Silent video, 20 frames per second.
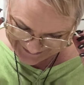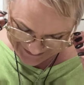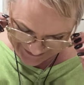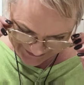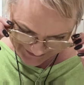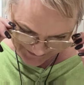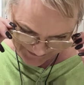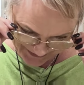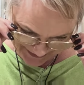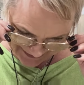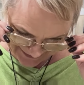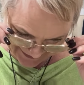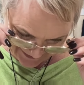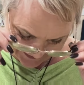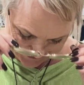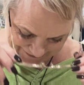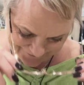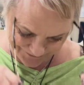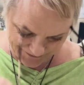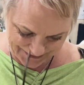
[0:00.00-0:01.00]
I got
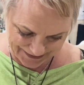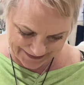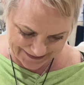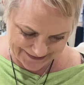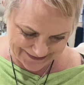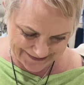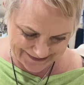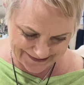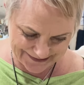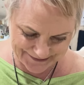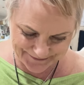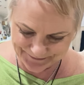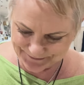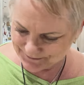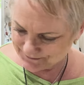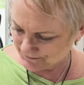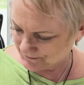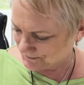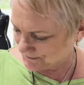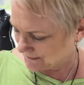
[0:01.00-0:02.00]
1.5 meters,
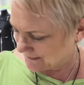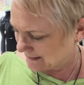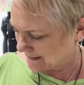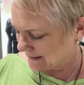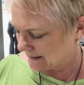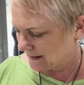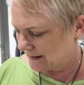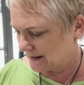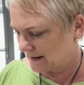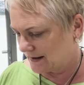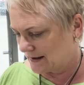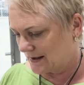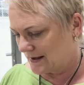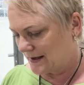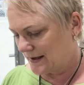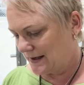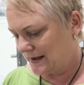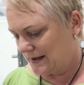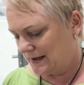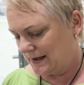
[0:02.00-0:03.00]

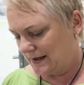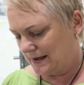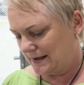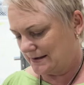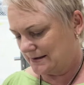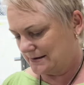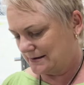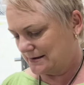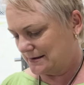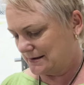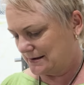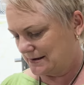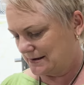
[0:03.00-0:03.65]
and